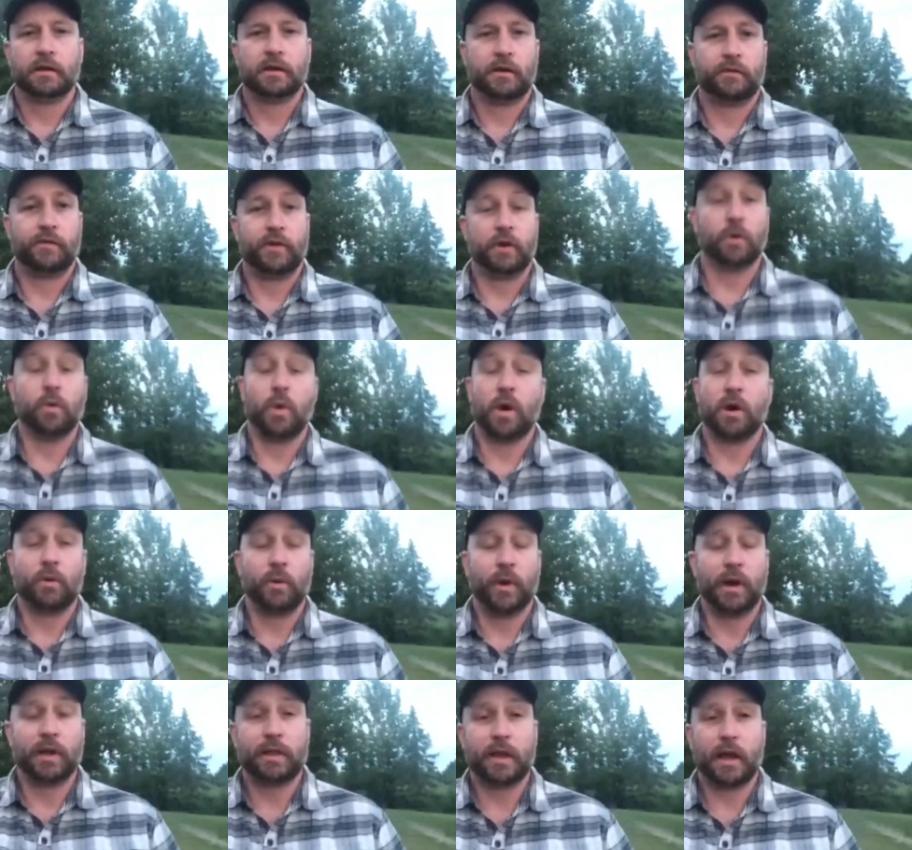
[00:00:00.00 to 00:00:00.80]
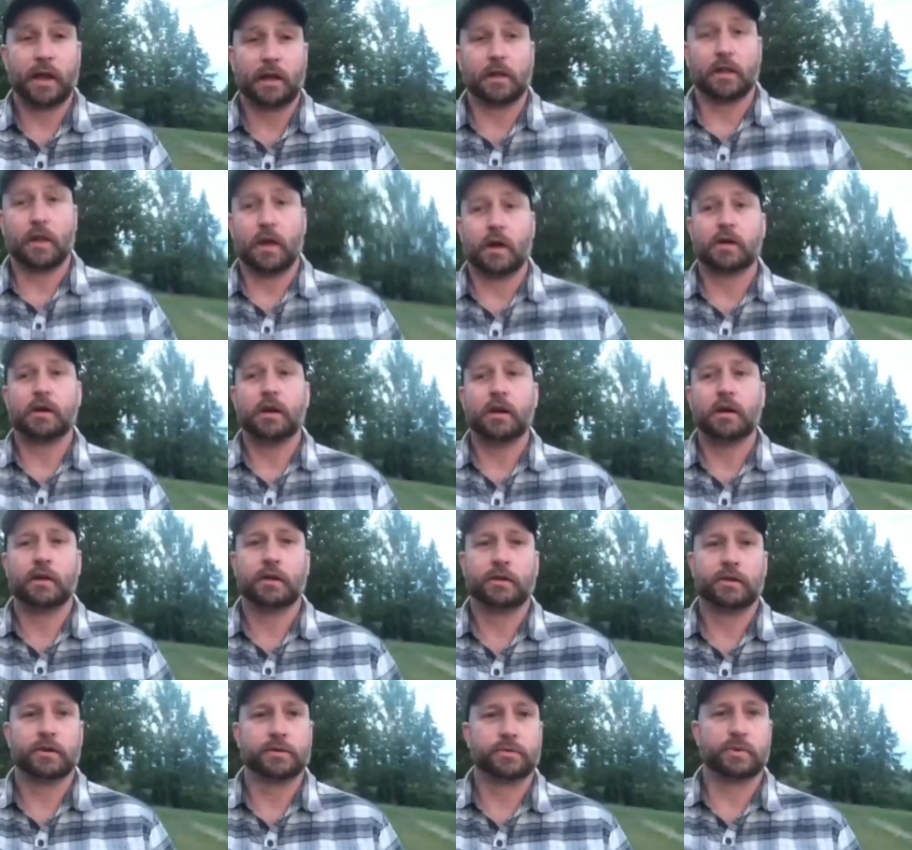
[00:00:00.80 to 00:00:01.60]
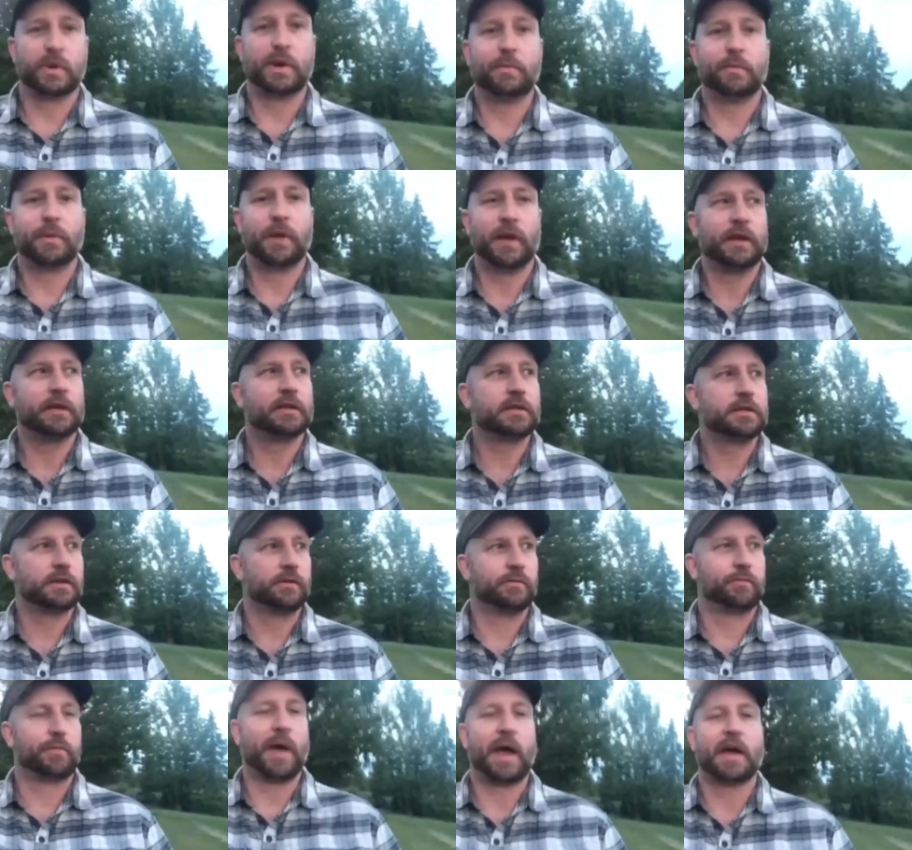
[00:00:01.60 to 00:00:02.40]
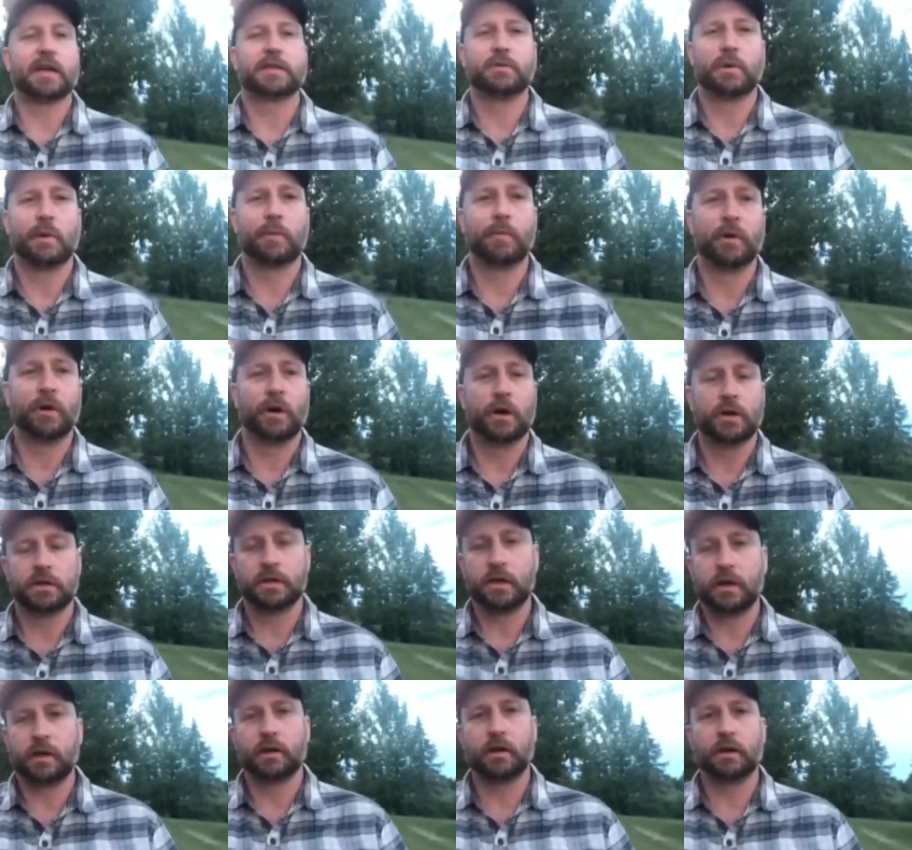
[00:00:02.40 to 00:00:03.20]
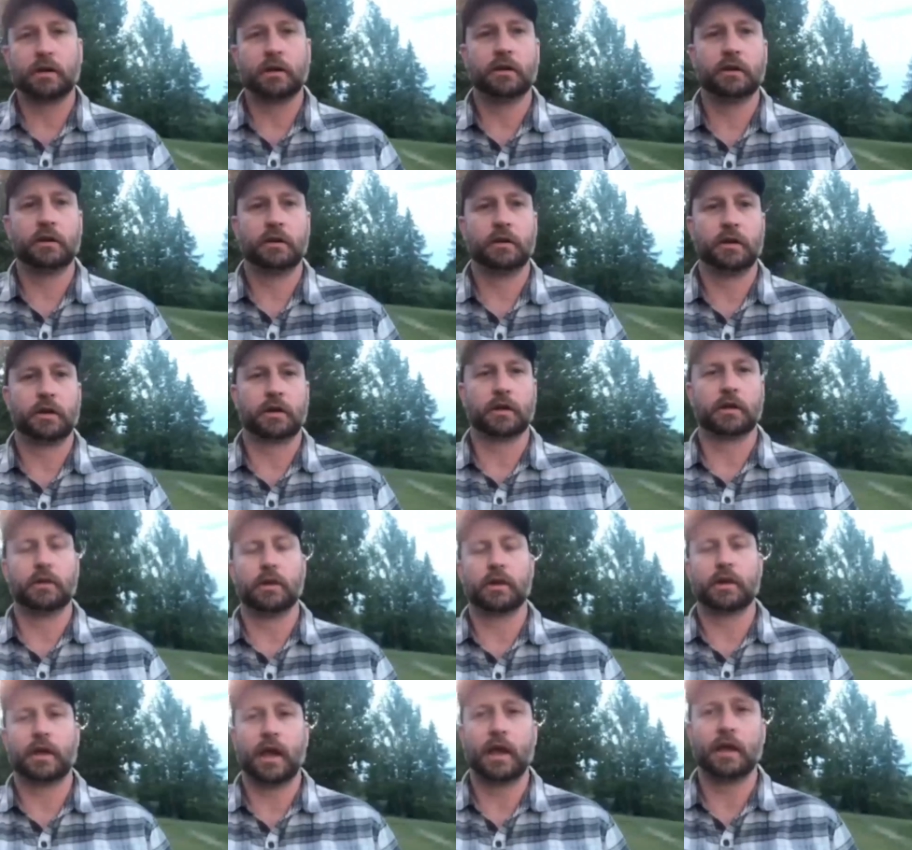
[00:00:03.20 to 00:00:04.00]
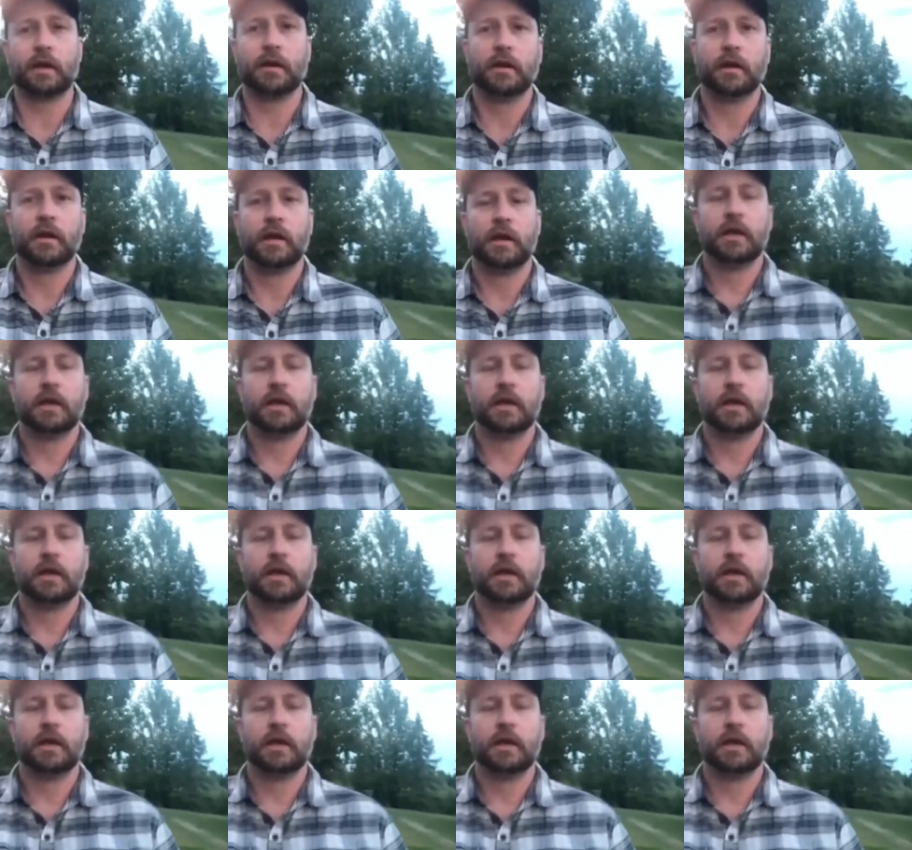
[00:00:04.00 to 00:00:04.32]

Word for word: If you don't want to wait that long, there's replays of past webinars you can, you can look at